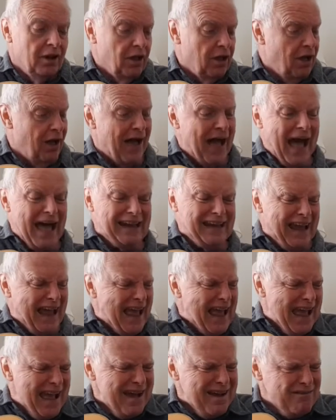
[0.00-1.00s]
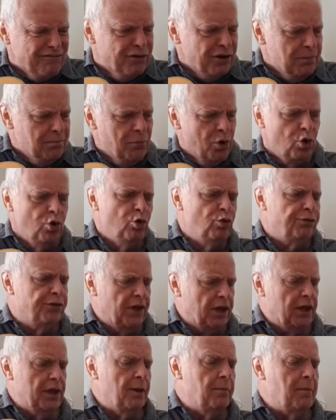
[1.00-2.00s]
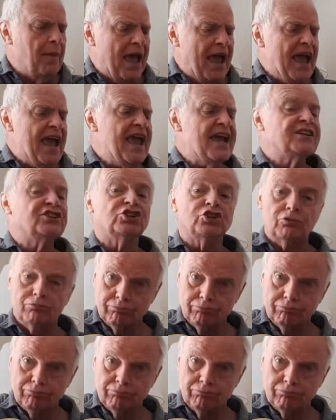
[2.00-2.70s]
Out of every move he makes,